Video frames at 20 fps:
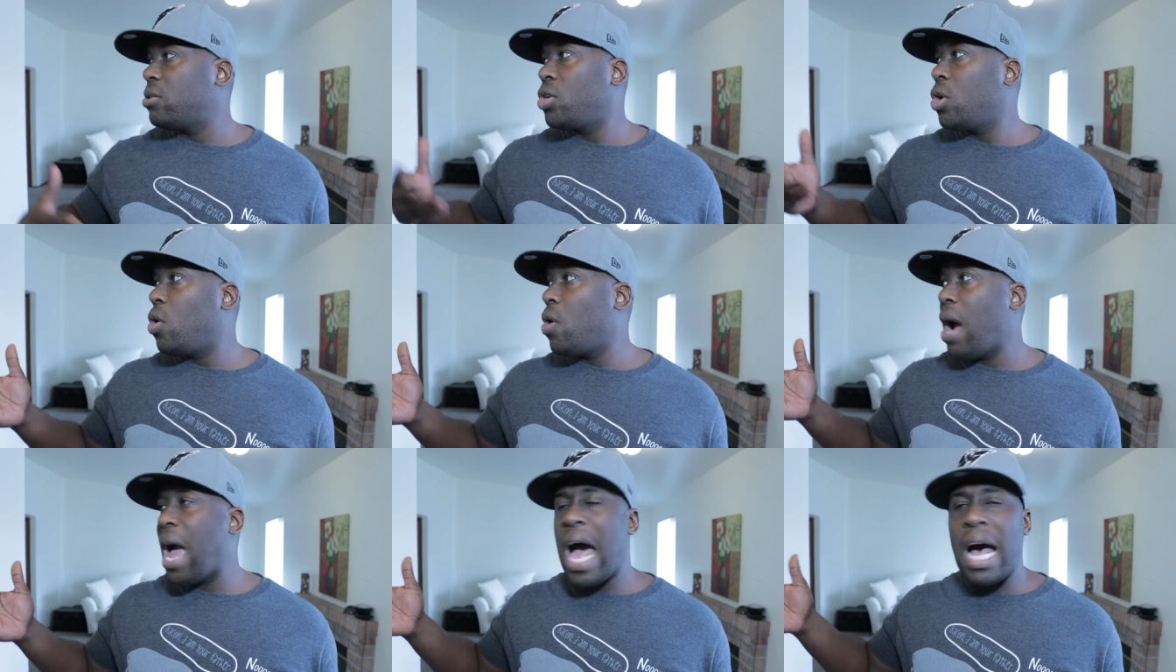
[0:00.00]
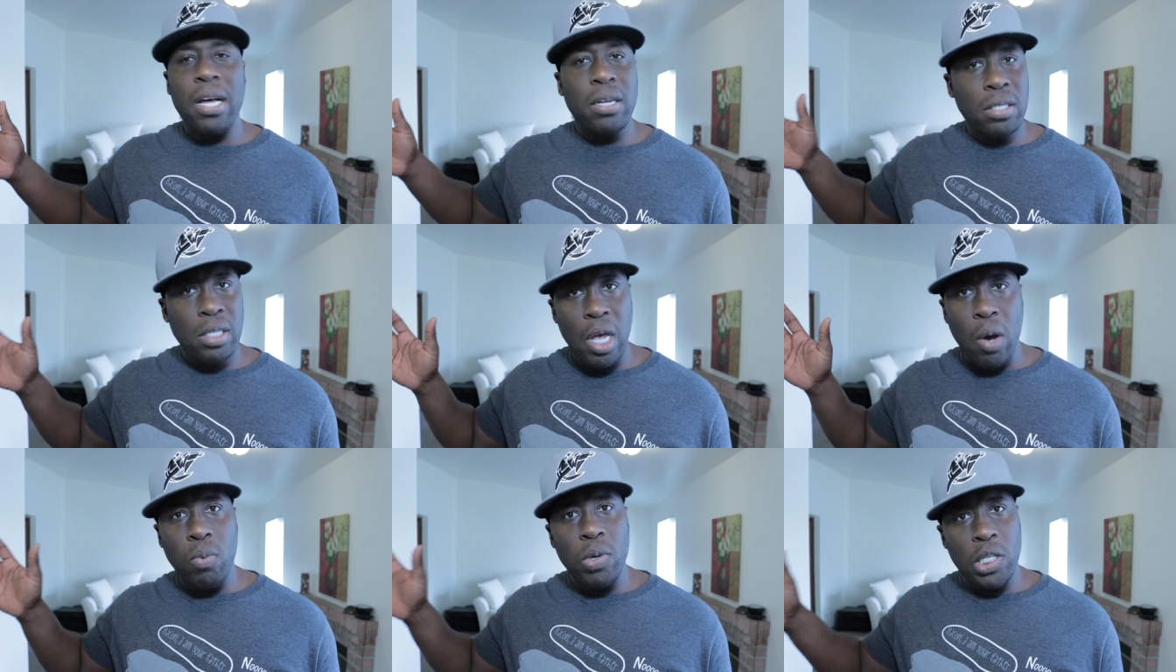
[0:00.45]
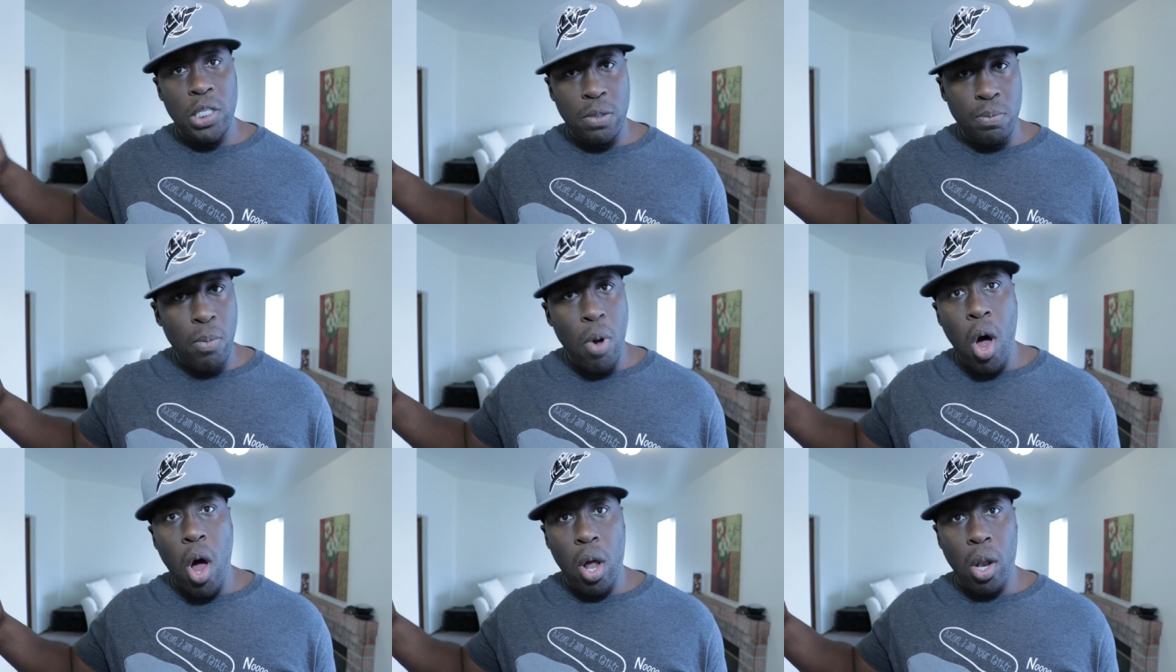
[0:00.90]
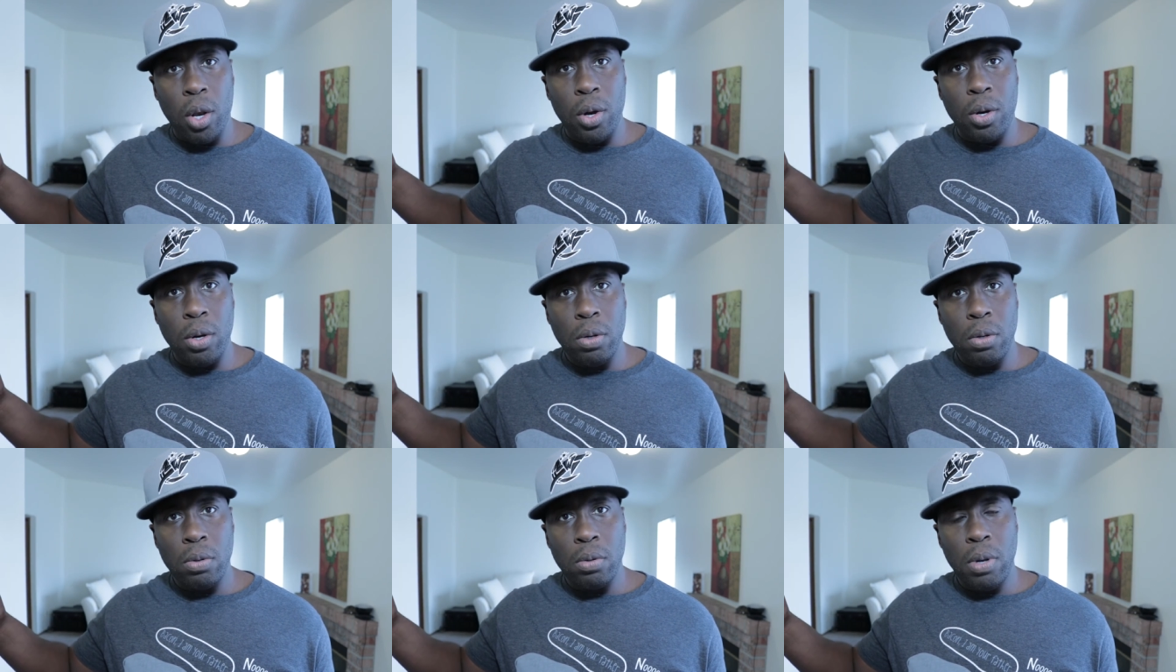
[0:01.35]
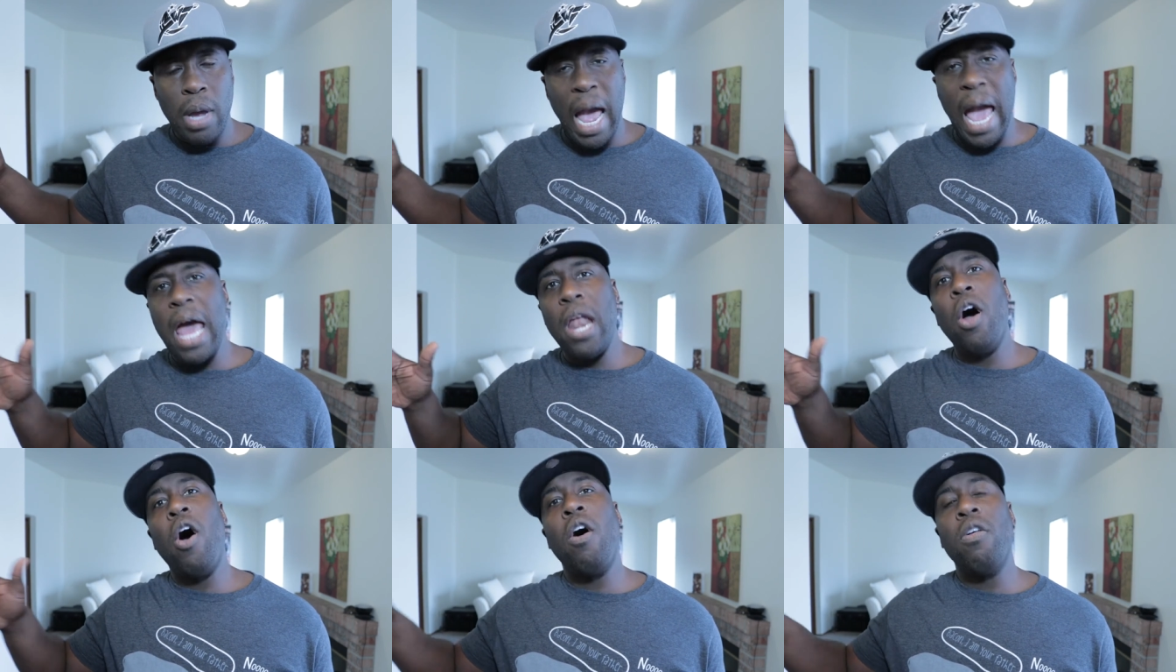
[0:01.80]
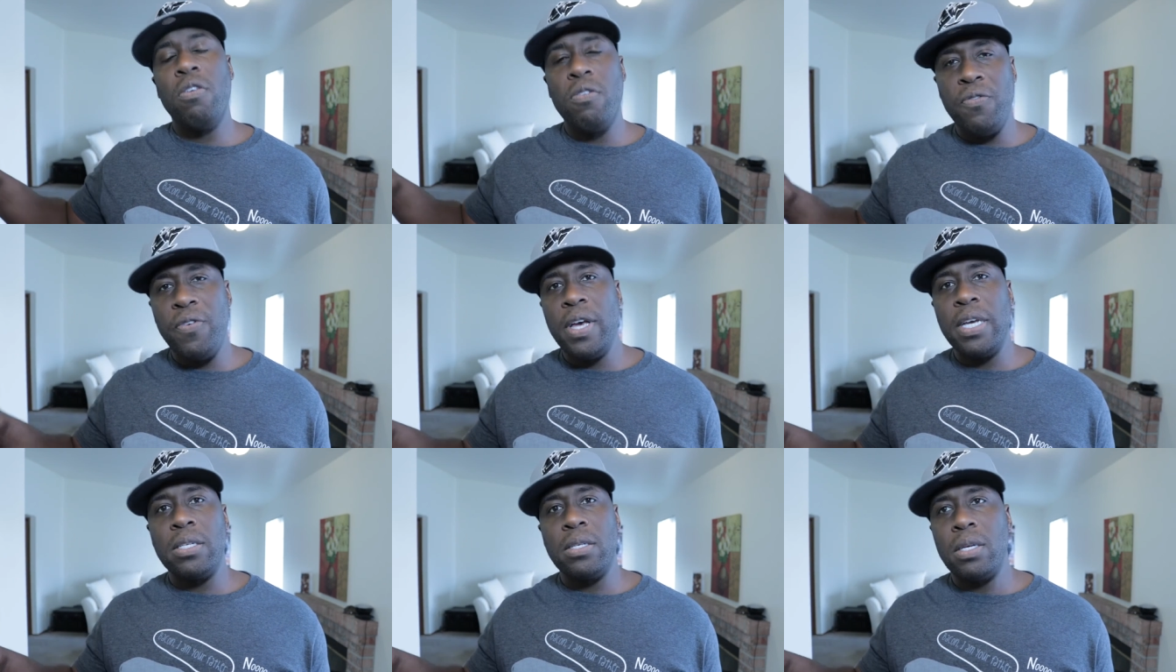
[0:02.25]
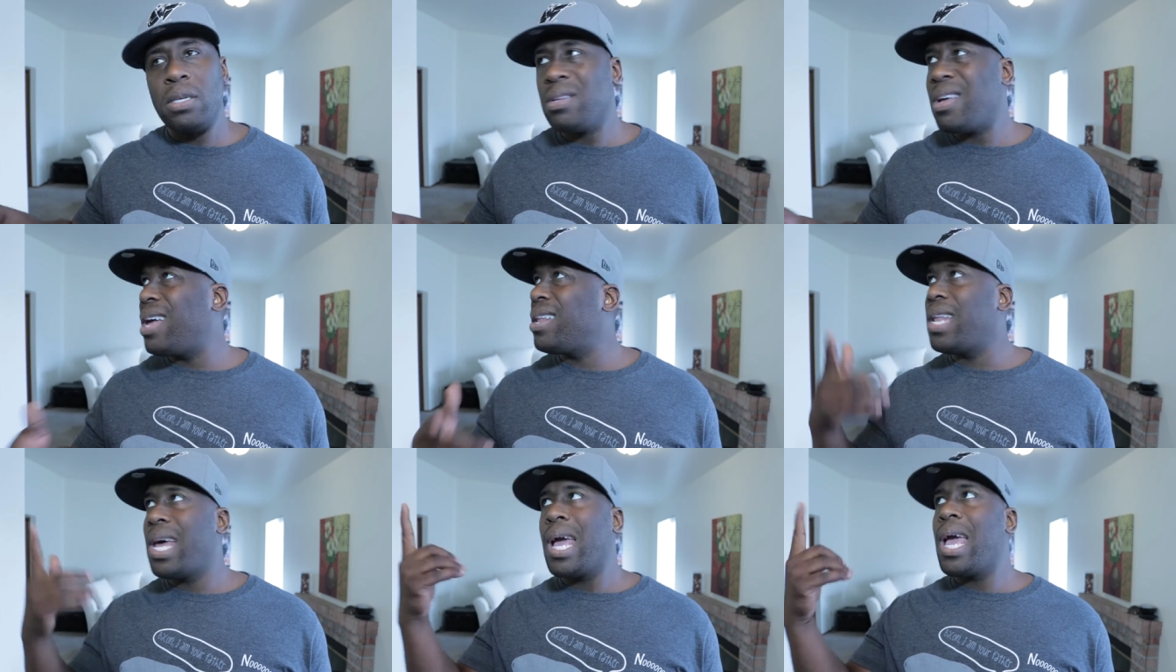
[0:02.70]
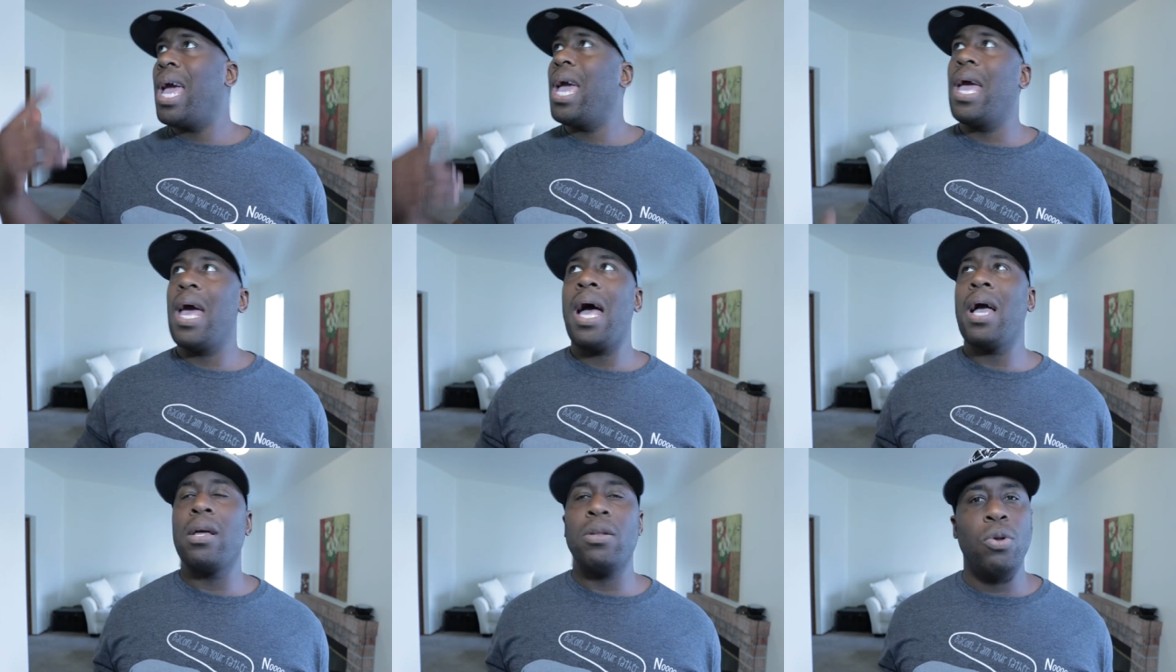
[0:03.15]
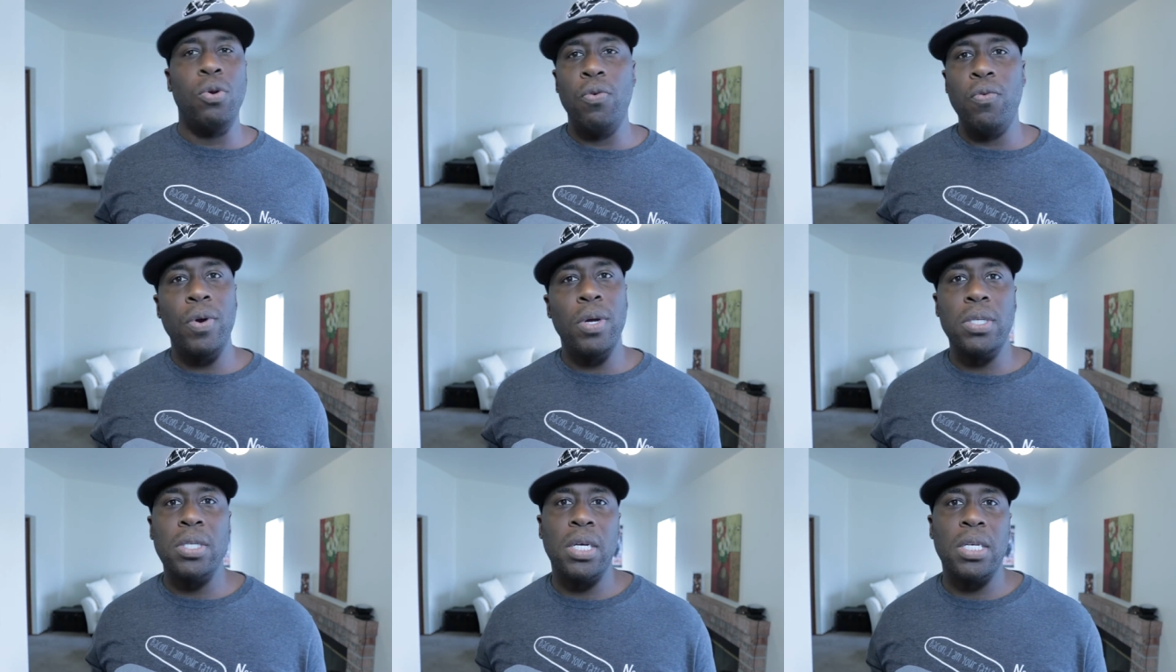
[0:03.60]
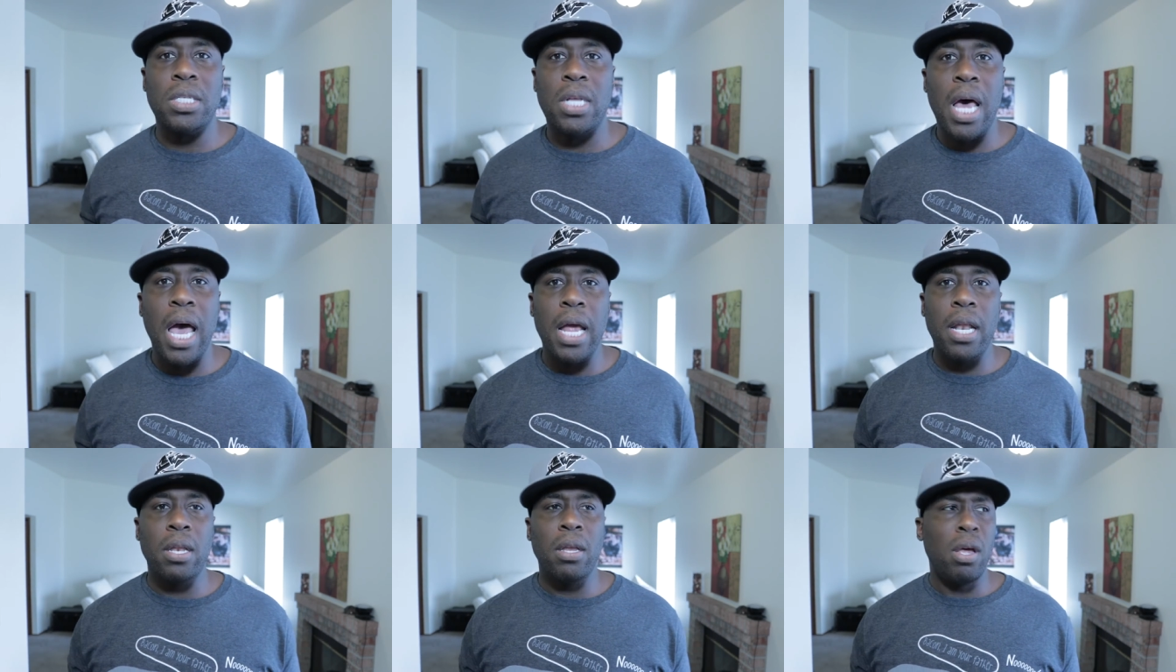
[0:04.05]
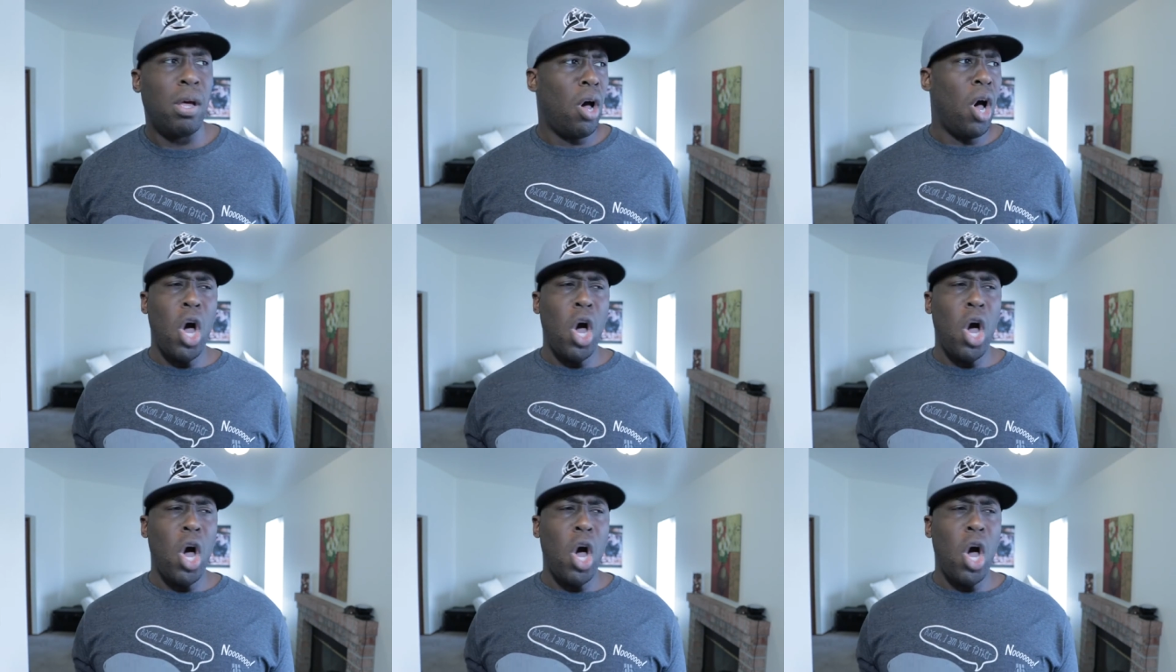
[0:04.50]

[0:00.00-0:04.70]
So our house that was smaller had all the fixings. I'm like, hey, I can do the recessed lighting.